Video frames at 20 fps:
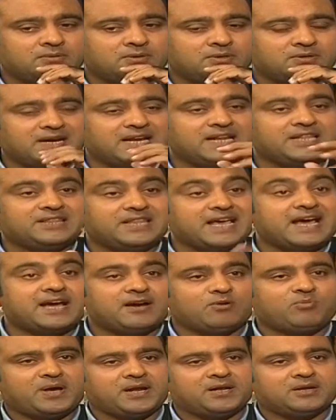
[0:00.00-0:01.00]
really
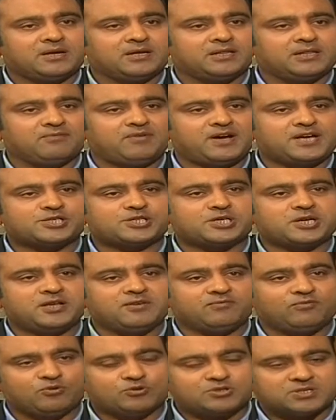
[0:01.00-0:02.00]
there when the Nawaz
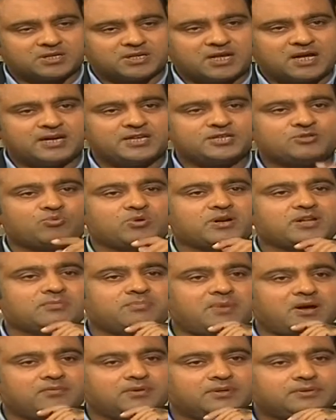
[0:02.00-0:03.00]
Sharif or Zardaris were in
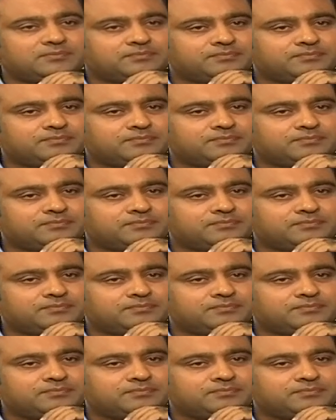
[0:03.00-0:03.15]
power.